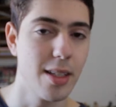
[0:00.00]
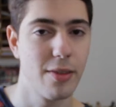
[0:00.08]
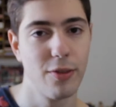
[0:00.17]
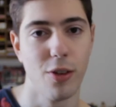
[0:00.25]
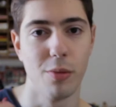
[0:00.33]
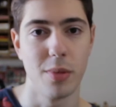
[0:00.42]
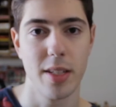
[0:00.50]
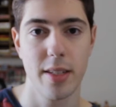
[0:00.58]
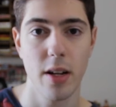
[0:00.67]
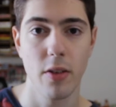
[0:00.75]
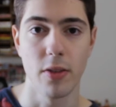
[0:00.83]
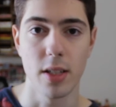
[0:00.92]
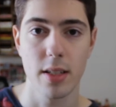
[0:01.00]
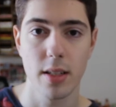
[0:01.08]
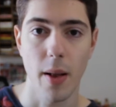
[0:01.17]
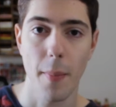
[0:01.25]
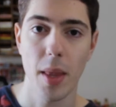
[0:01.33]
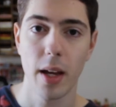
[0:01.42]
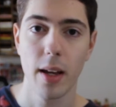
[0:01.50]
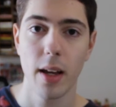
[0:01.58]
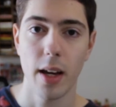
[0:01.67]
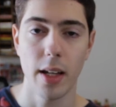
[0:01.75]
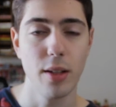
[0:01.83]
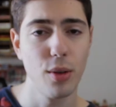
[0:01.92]
it's from the service.
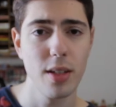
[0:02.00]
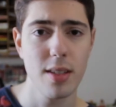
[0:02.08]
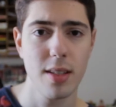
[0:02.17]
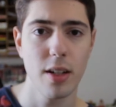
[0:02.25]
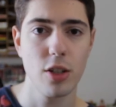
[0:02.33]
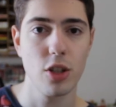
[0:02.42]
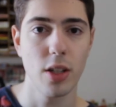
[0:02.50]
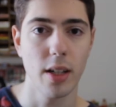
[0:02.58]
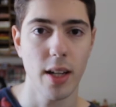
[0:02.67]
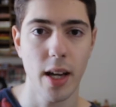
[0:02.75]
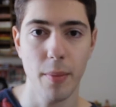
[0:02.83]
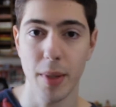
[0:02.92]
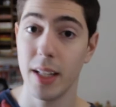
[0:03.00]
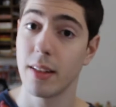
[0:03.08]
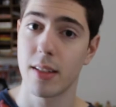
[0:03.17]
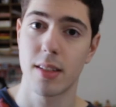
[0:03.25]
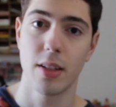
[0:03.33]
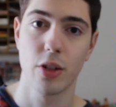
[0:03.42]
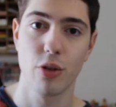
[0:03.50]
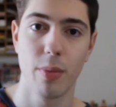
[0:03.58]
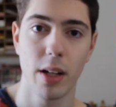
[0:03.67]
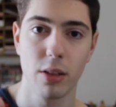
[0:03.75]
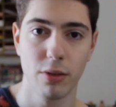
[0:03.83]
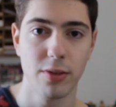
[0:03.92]
And you can search the name in the search
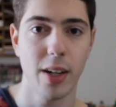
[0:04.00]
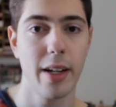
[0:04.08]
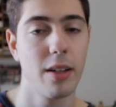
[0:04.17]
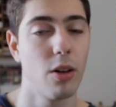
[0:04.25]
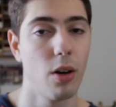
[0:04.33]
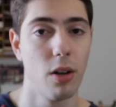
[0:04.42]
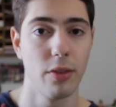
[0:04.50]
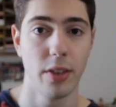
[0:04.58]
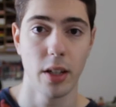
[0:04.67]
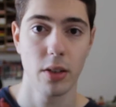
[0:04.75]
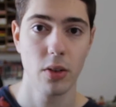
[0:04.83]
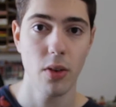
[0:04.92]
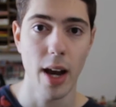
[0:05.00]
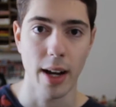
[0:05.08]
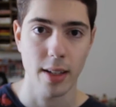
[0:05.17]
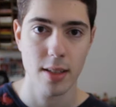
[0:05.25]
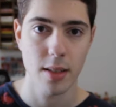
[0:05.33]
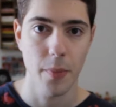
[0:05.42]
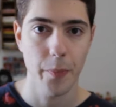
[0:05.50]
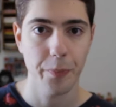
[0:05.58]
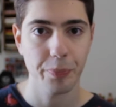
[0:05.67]
bar to find all of their tracks.